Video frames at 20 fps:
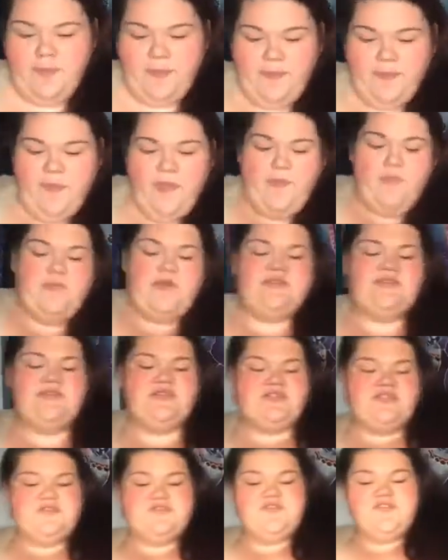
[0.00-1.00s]

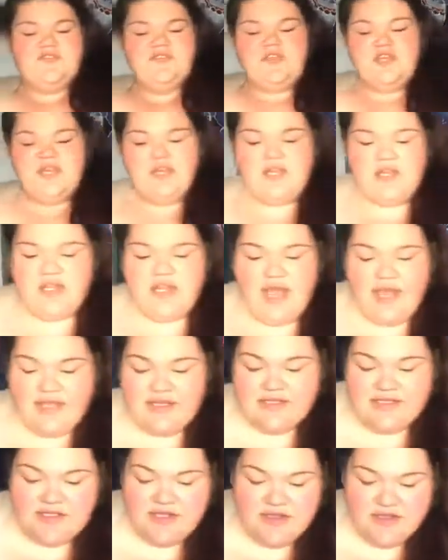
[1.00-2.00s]
Messages for the
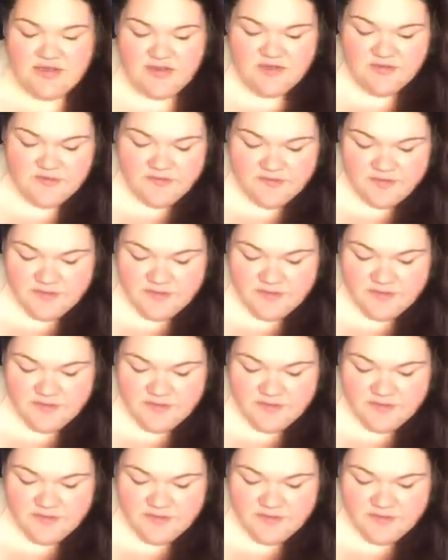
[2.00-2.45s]
collective.